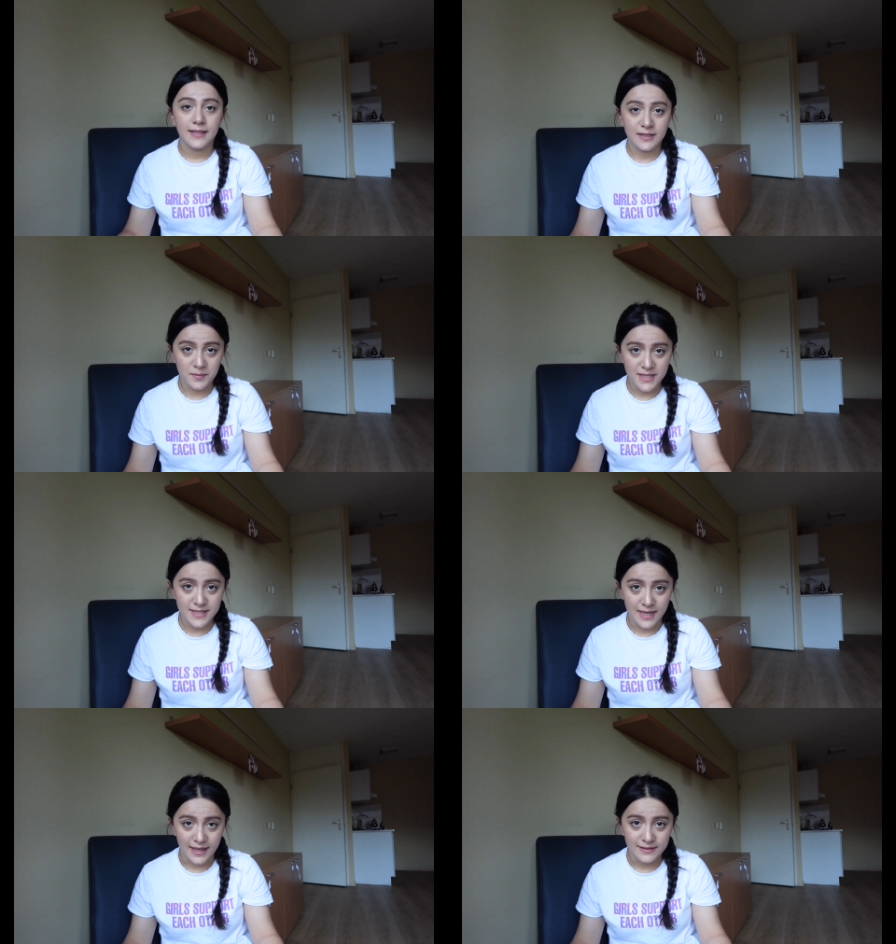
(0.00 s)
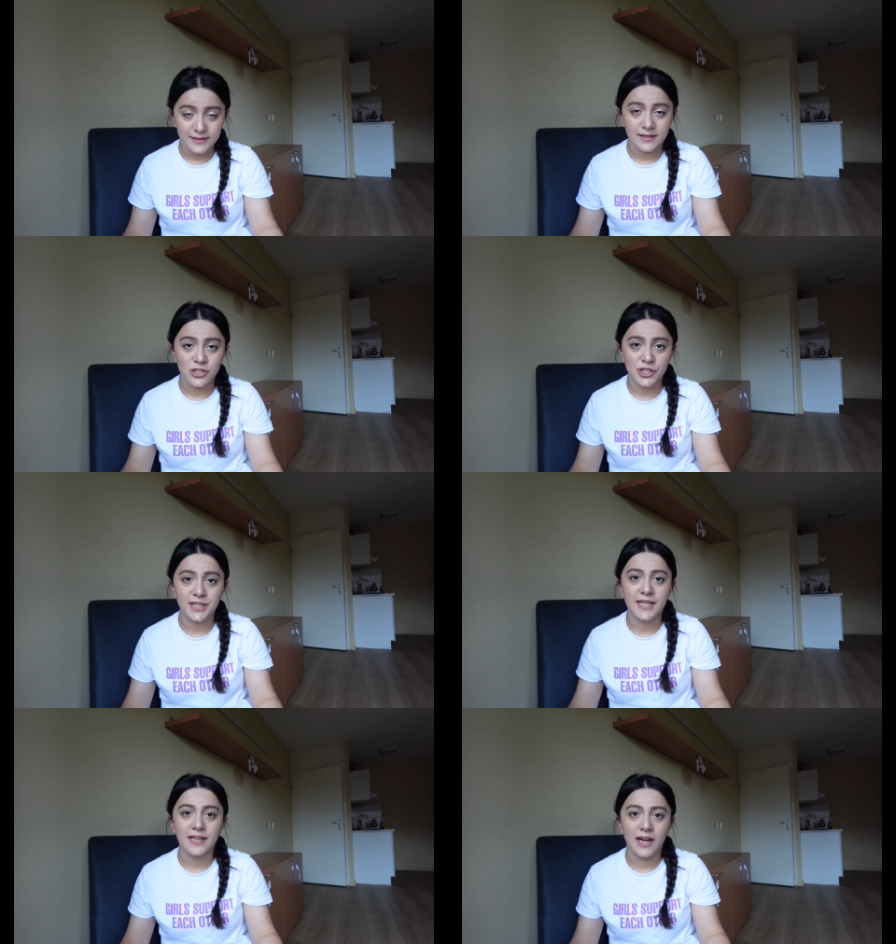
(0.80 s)
It means that
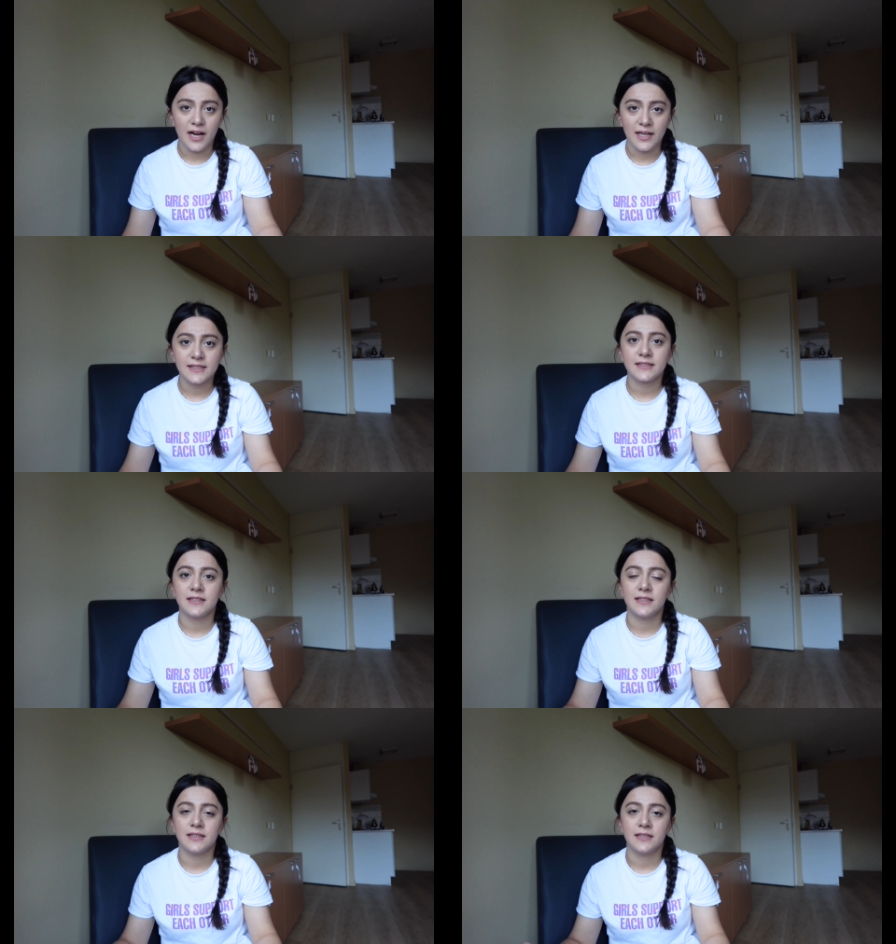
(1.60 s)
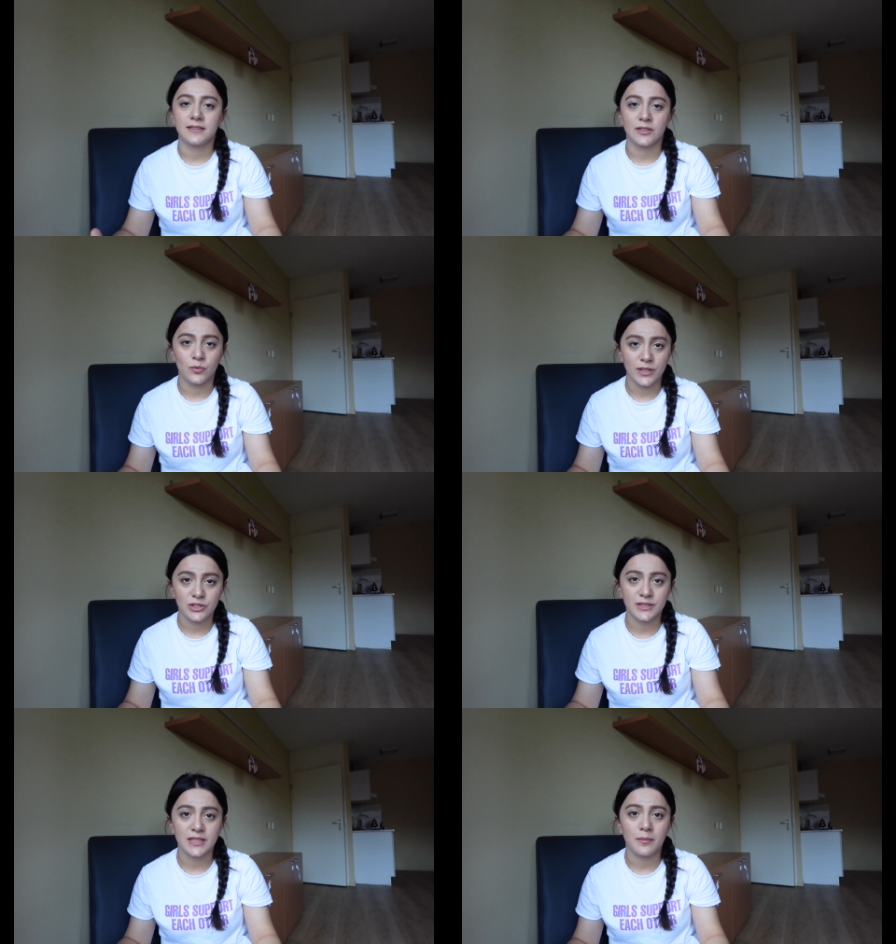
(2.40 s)
she can ask uh, the
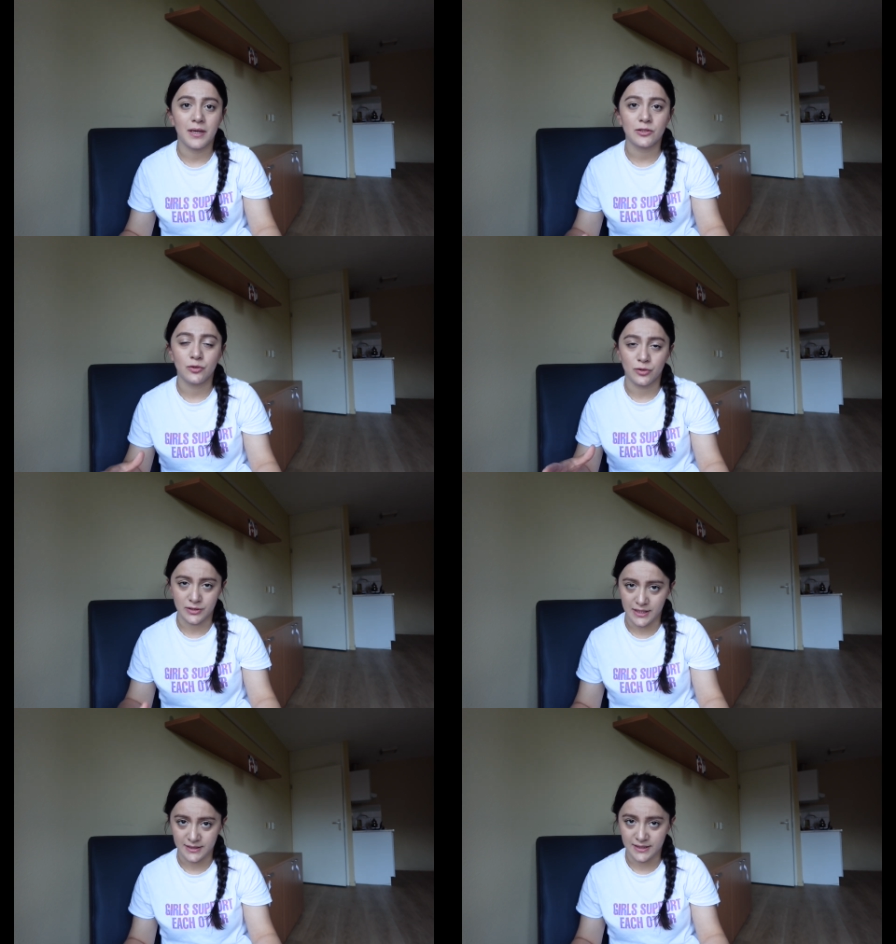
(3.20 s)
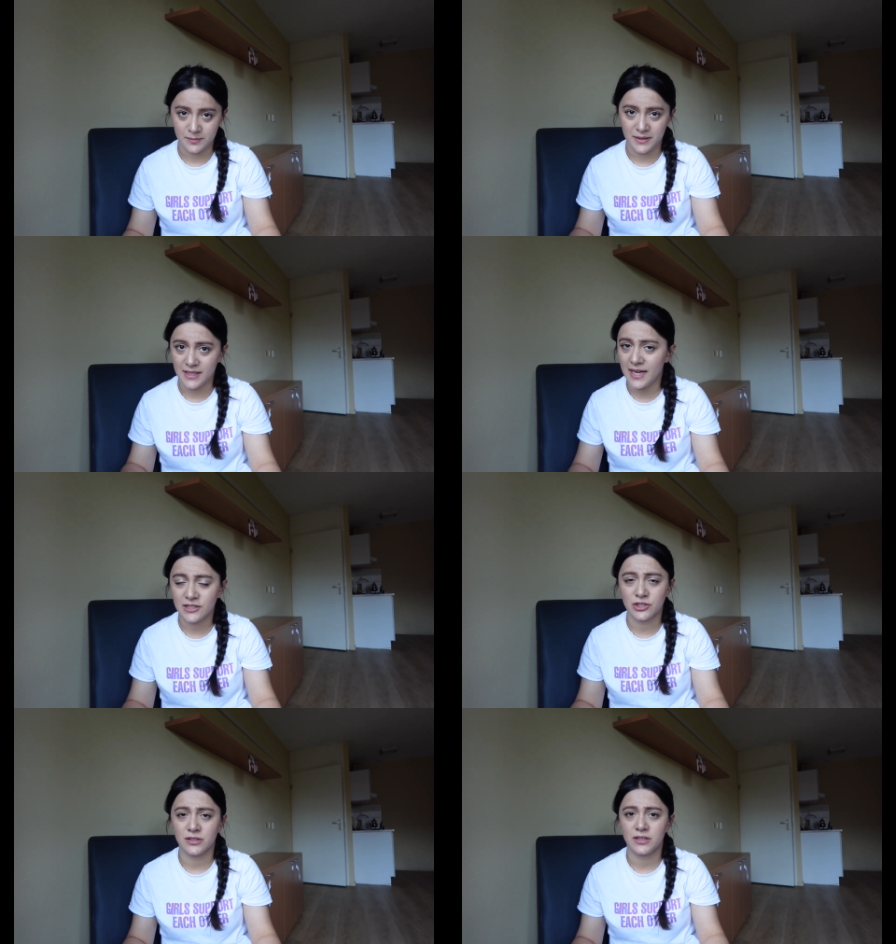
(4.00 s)
questions about your thesis, but
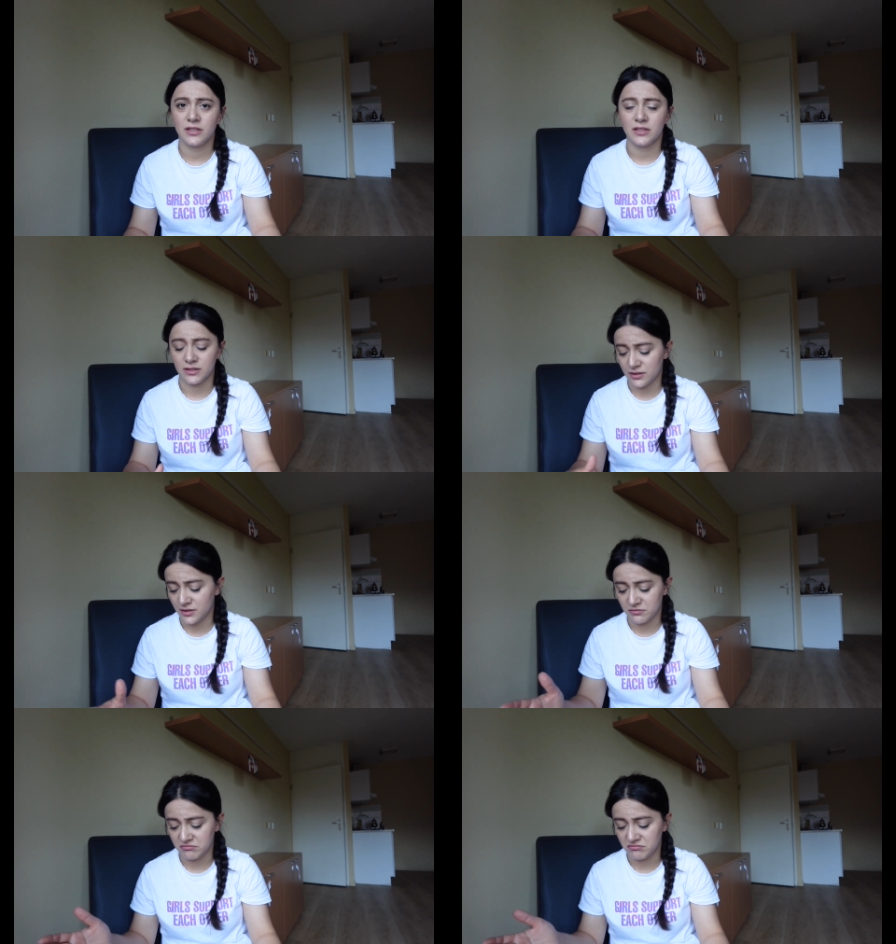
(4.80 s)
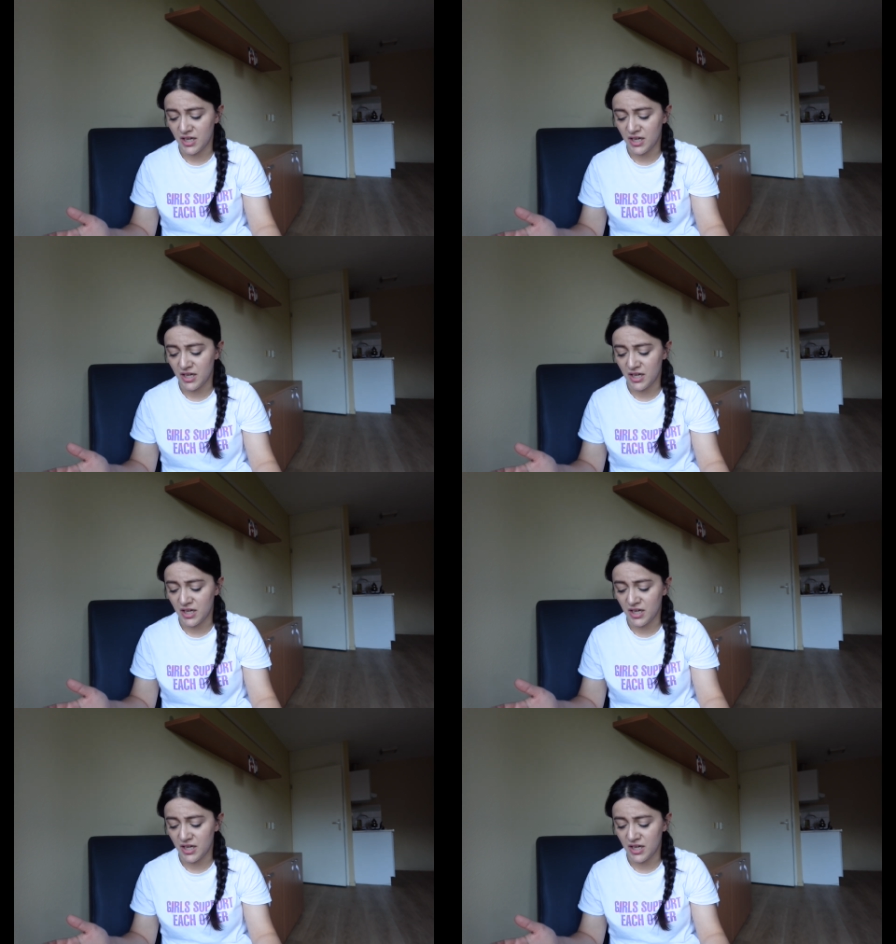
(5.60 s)
actually, um,